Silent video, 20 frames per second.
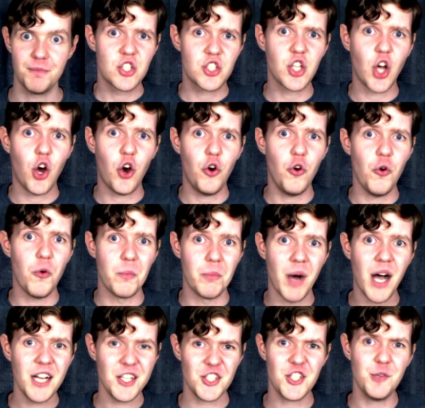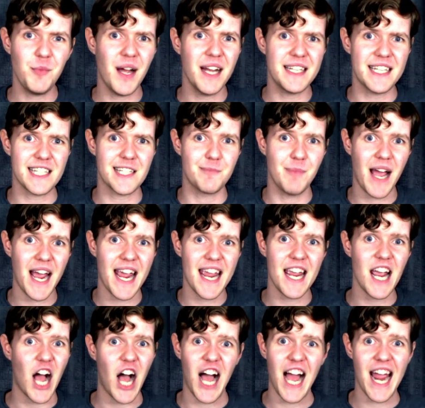So much to my
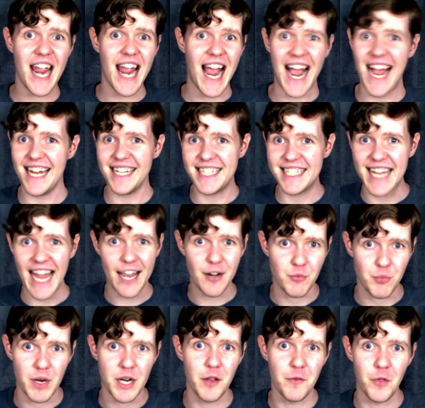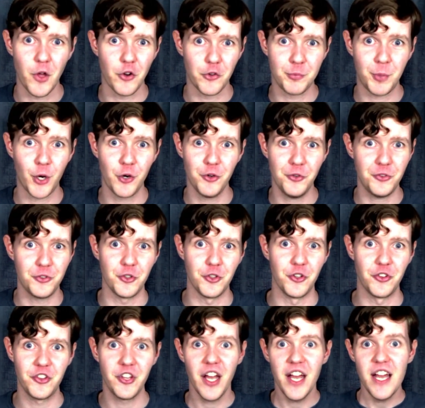dismay, I had to get rid of those
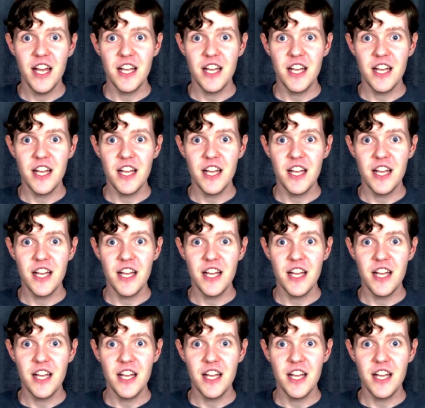posters.